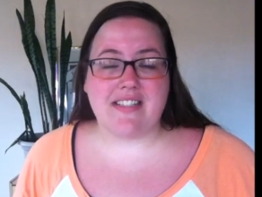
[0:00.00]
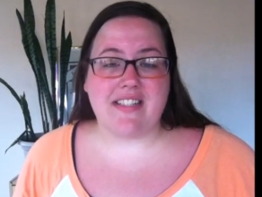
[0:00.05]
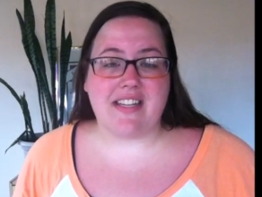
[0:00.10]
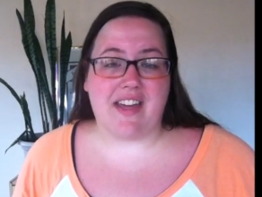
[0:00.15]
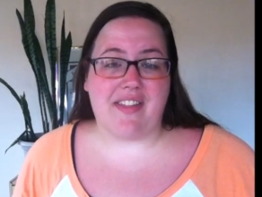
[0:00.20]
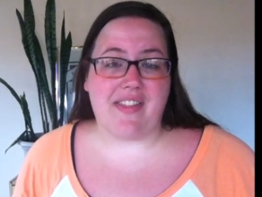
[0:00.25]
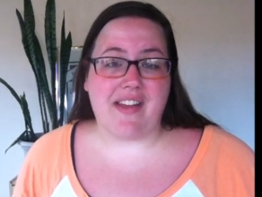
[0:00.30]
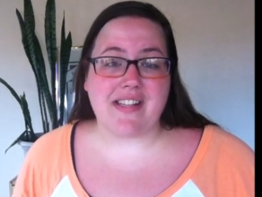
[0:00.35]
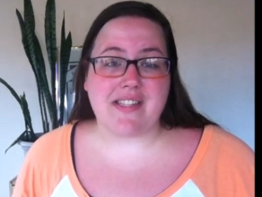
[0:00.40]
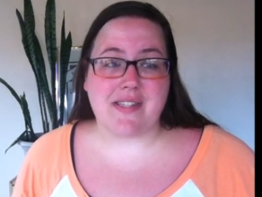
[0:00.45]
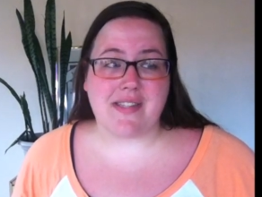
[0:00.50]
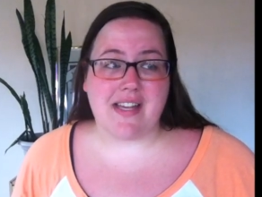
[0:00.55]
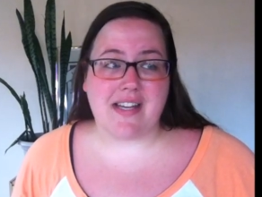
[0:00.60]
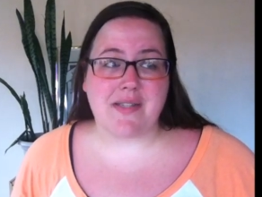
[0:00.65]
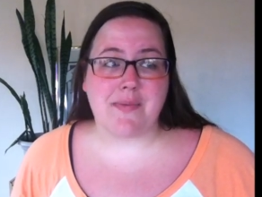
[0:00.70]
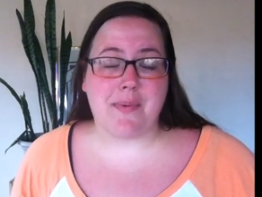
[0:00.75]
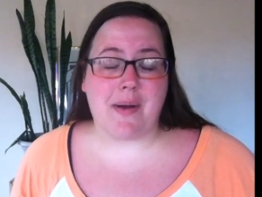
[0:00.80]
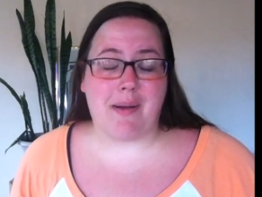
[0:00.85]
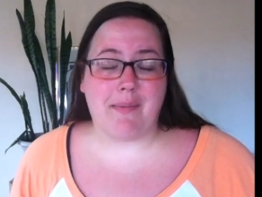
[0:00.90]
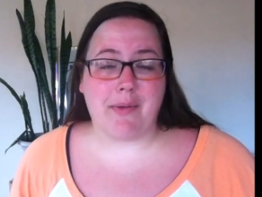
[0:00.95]
yeah that's
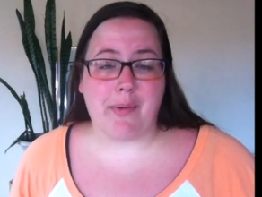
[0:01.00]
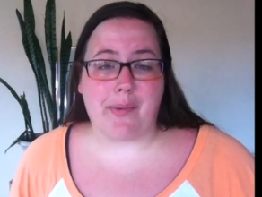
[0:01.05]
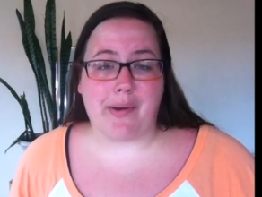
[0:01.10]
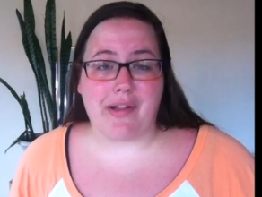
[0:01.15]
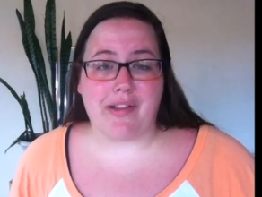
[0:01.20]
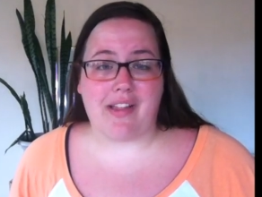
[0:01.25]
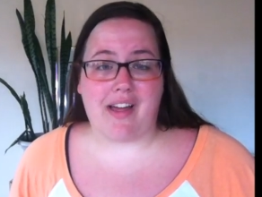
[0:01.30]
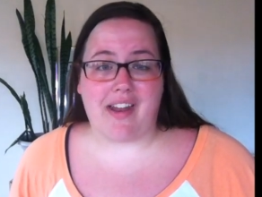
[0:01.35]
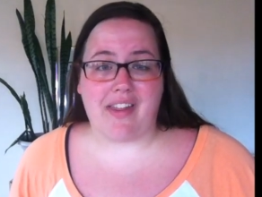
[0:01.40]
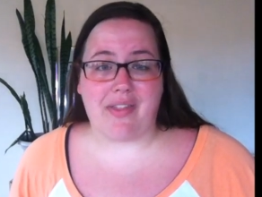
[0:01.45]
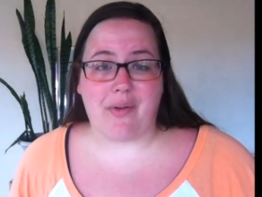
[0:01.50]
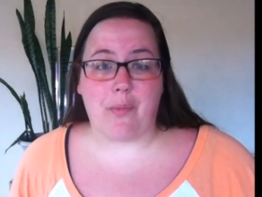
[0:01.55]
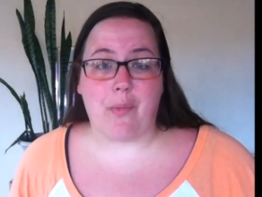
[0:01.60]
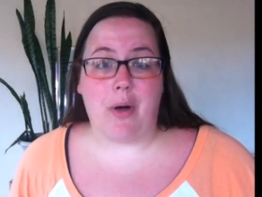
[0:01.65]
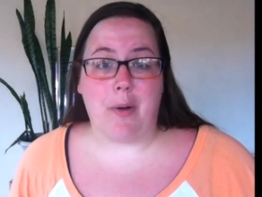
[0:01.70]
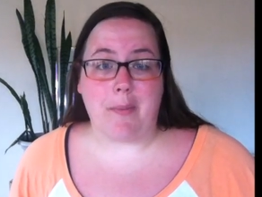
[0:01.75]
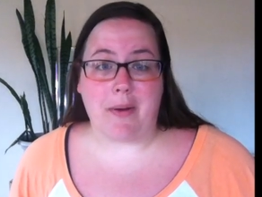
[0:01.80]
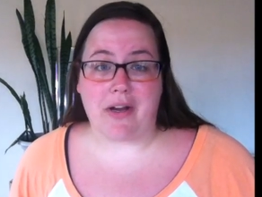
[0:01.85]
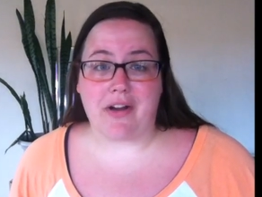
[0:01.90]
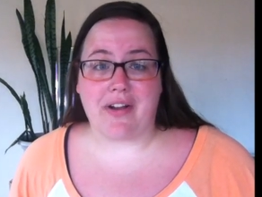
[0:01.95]
that's probably where a lot of
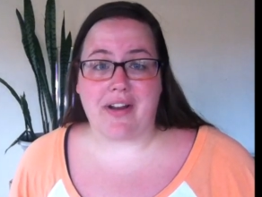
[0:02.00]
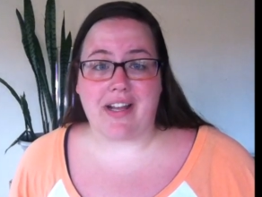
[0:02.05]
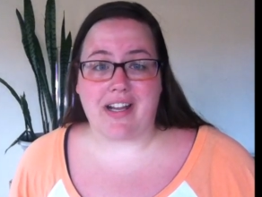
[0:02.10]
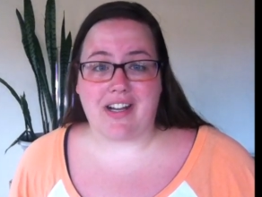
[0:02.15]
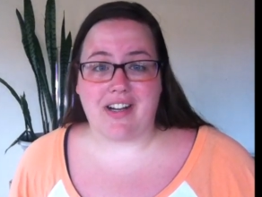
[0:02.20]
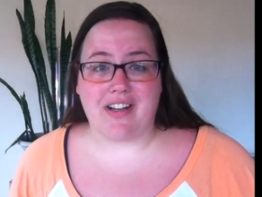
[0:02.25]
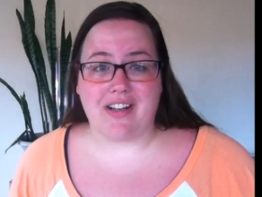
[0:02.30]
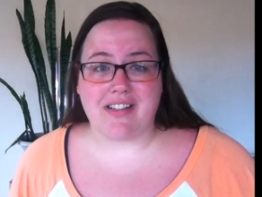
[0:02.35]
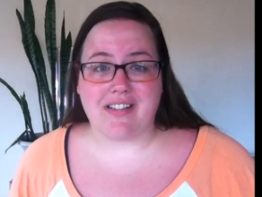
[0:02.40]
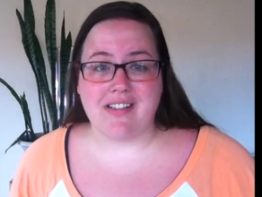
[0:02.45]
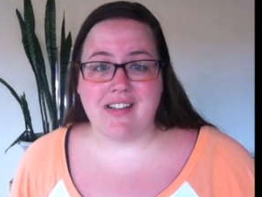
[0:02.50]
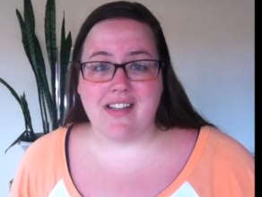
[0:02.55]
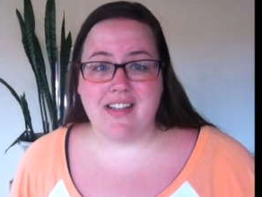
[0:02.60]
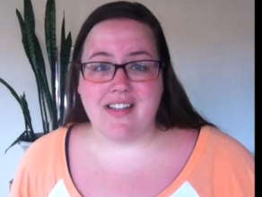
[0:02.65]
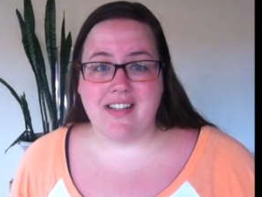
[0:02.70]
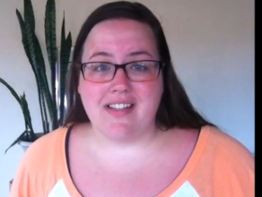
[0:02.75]
the Walmart credit card